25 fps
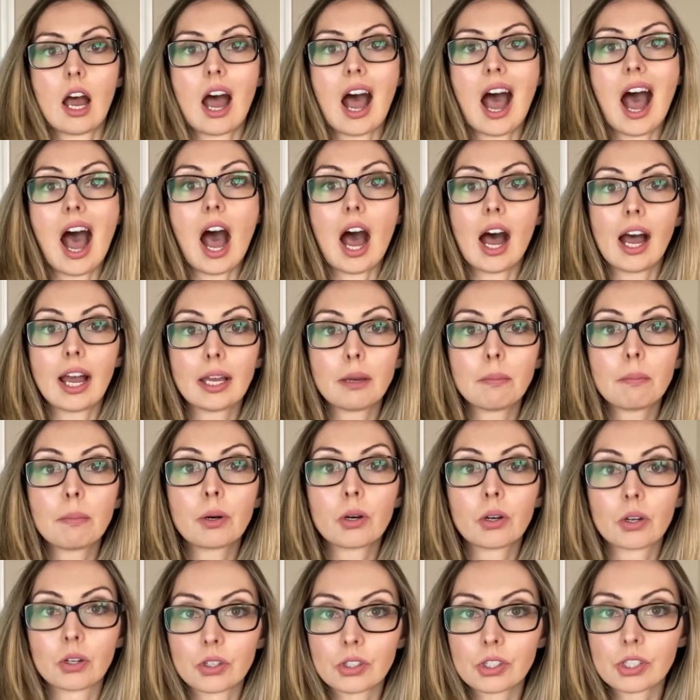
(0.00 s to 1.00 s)
I
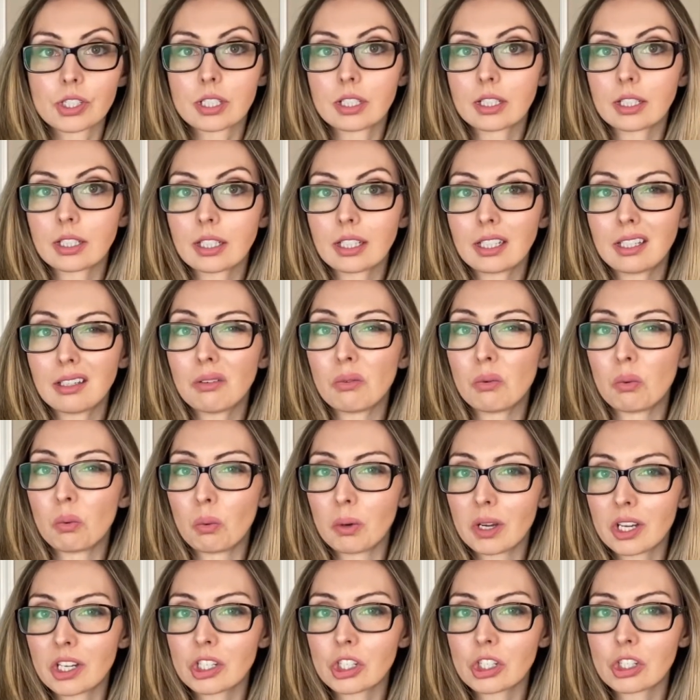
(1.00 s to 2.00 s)
personally
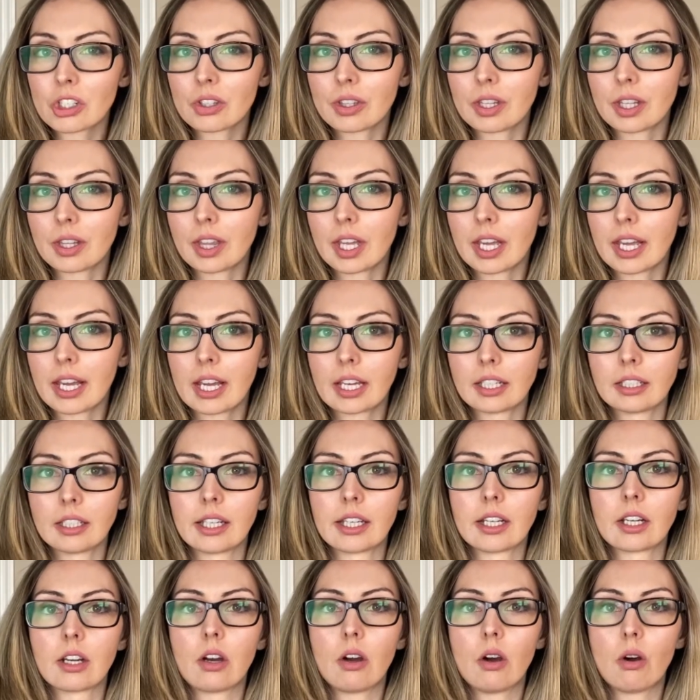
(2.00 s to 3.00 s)
wish that they had
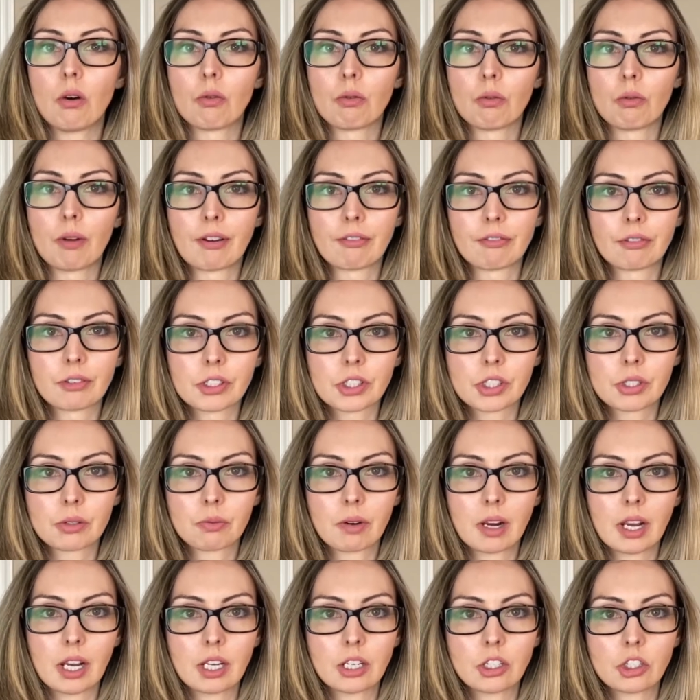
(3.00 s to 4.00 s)
like a reference
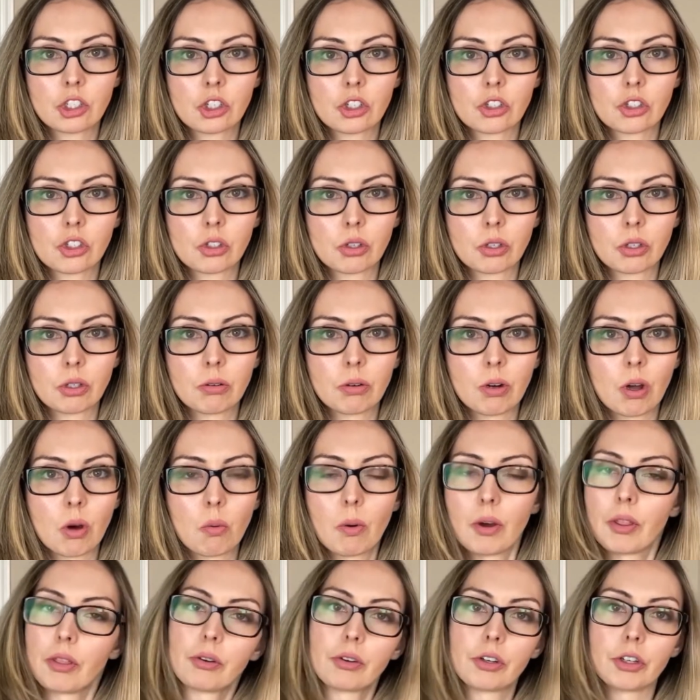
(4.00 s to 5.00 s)
range so you know
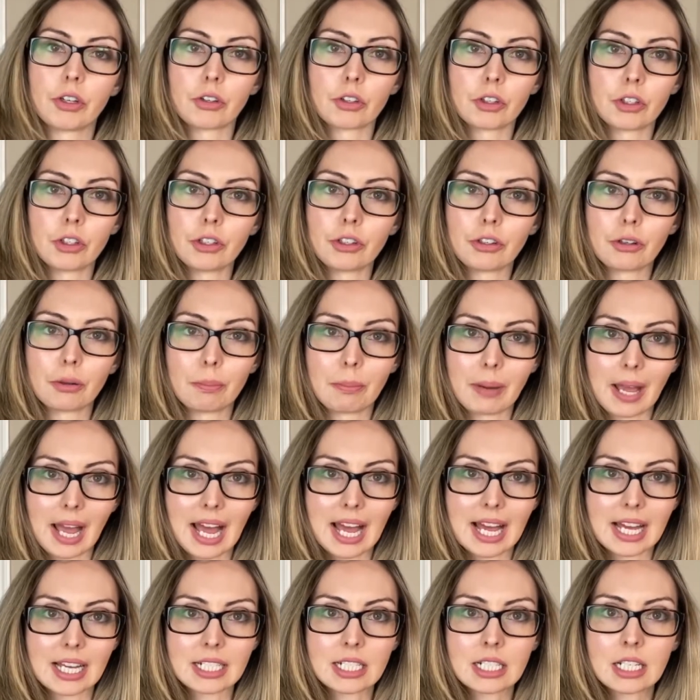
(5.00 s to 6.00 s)
whether you're good or
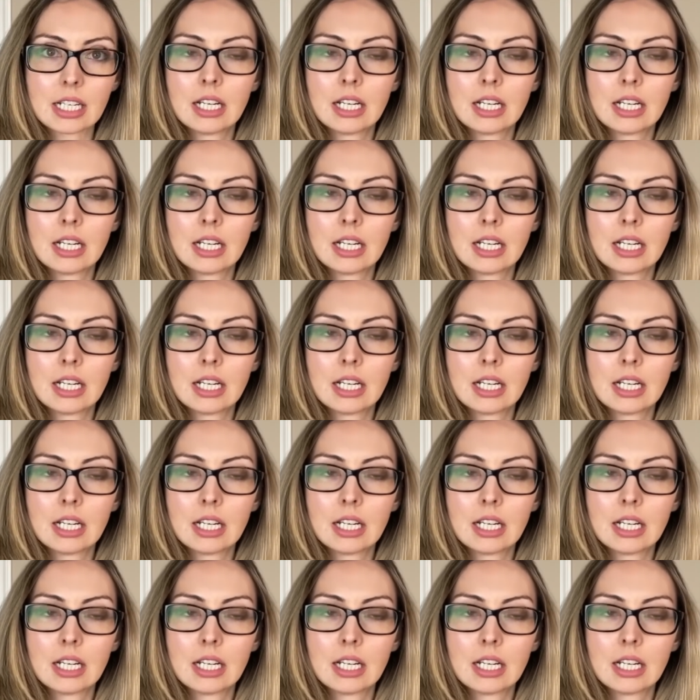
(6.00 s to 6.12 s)
bad.